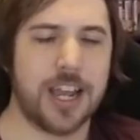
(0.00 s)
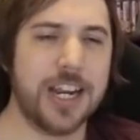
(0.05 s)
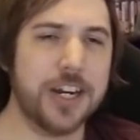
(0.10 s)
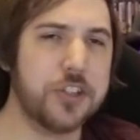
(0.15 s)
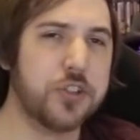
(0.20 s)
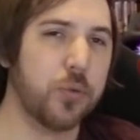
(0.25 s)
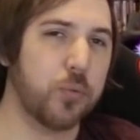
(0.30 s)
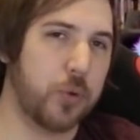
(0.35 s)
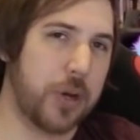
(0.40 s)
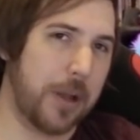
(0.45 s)
Now
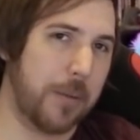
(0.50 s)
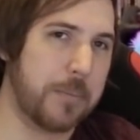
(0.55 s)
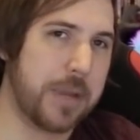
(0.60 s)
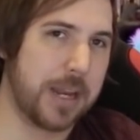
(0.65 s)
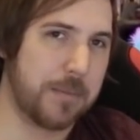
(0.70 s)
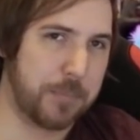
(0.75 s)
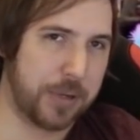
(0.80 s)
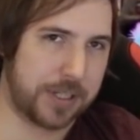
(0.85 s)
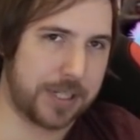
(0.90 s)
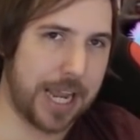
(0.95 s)
here's the real
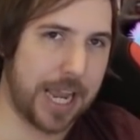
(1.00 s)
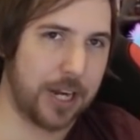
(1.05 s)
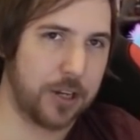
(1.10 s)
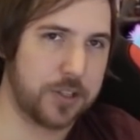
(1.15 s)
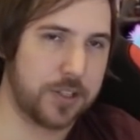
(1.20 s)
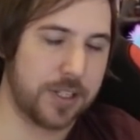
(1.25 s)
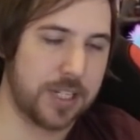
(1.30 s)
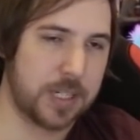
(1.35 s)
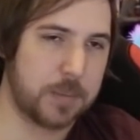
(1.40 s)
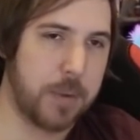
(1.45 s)
meat and
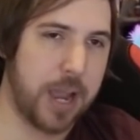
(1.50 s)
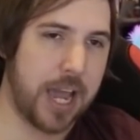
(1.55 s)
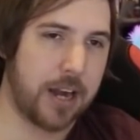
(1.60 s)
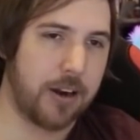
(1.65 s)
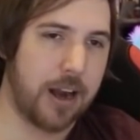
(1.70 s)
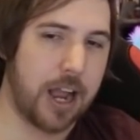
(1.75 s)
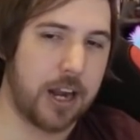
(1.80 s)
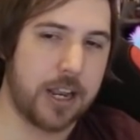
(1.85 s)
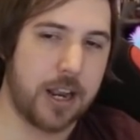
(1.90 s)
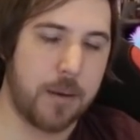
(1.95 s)
potatoes of this
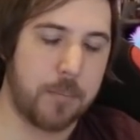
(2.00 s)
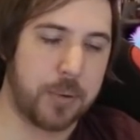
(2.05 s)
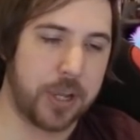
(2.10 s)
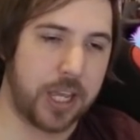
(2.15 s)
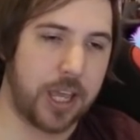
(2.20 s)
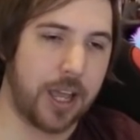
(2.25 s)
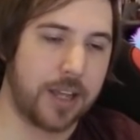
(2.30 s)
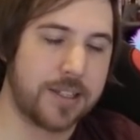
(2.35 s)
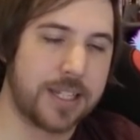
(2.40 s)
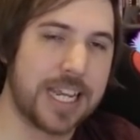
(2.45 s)
banner out here,
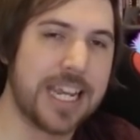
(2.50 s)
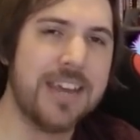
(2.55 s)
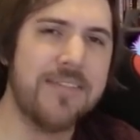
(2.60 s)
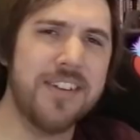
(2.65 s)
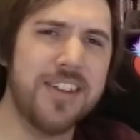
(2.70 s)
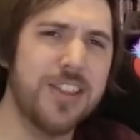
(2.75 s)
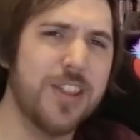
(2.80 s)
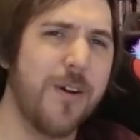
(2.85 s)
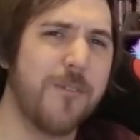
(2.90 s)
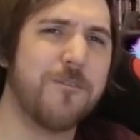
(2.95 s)
because
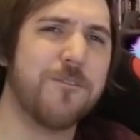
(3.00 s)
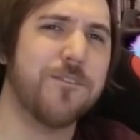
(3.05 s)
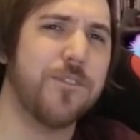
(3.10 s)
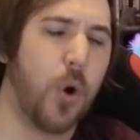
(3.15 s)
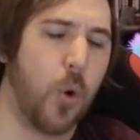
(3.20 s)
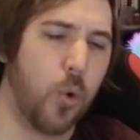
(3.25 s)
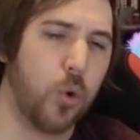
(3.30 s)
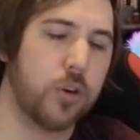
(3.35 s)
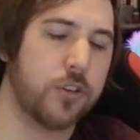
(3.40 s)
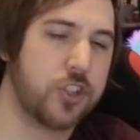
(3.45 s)
even the
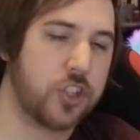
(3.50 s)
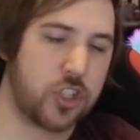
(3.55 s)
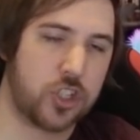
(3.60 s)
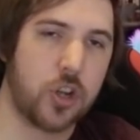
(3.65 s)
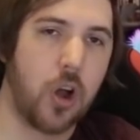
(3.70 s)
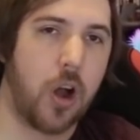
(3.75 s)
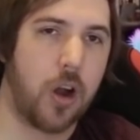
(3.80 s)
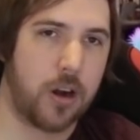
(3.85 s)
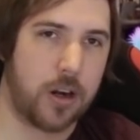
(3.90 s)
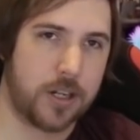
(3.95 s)
4
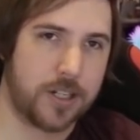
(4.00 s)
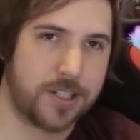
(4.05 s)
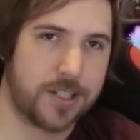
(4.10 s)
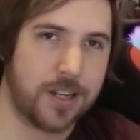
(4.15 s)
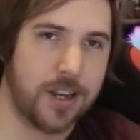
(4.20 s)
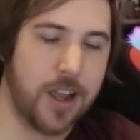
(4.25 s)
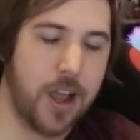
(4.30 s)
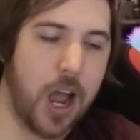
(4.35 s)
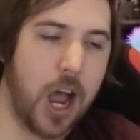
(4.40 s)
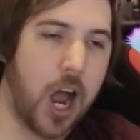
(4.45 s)

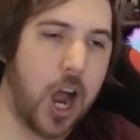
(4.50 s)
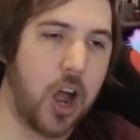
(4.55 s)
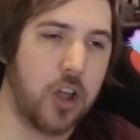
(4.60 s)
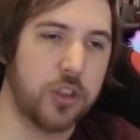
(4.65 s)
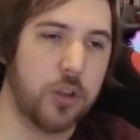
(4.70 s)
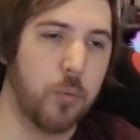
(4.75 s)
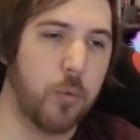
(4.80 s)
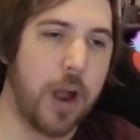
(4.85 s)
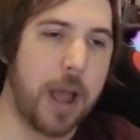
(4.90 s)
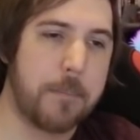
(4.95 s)
stars
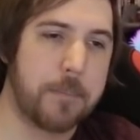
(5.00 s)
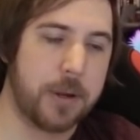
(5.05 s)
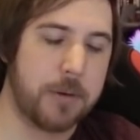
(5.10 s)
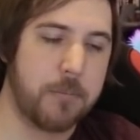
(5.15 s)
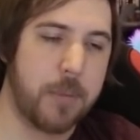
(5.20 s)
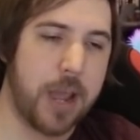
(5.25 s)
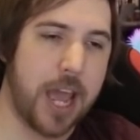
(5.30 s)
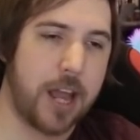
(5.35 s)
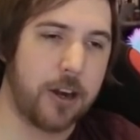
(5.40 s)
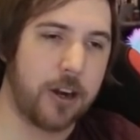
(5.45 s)
on the
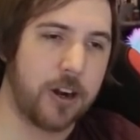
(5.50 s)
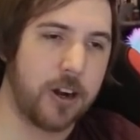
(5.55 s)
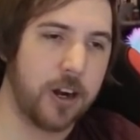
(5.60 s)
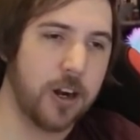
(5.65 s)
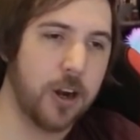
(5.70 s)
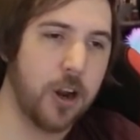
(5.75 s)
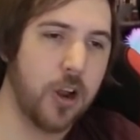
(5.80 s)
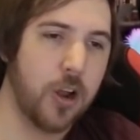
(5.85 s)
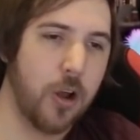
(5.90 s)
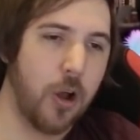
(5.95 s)
weapon banner
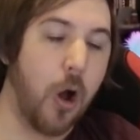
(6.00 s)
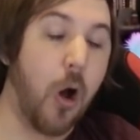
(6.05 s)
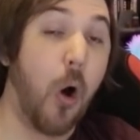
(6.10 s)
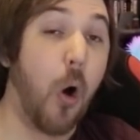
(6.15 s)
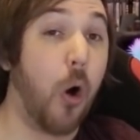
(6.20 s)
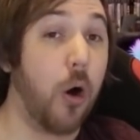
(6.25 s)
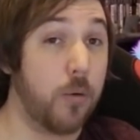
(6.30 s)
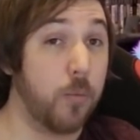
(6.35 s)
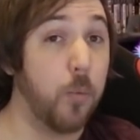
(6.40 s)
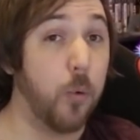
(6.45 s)

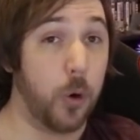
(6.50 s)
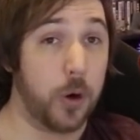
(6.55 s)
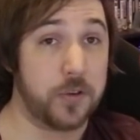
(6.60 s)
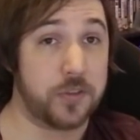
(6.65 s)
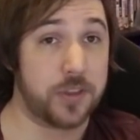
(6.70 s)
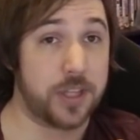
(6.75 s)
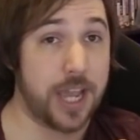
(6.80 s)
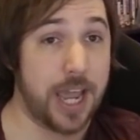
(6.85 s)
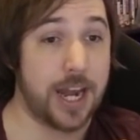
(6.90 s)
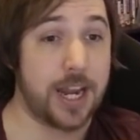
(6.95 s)
are
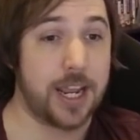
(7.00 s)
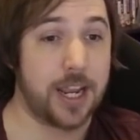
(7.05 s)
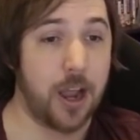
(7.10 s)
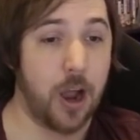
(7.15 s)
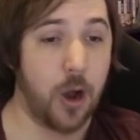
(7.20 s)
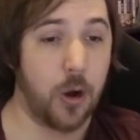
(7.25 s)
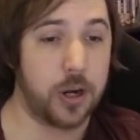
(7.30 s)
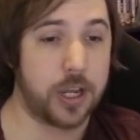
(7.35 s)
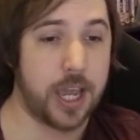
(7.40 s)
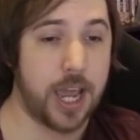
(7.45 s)
worth getting,
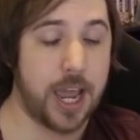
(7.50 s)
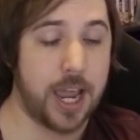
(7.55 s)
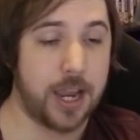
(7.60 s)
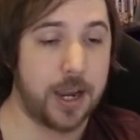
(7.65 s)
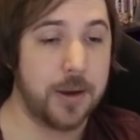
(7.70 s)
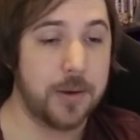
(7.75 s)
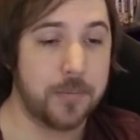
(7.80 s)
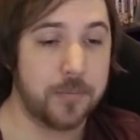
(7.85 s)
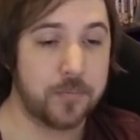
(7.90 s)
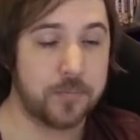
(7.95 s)
okay?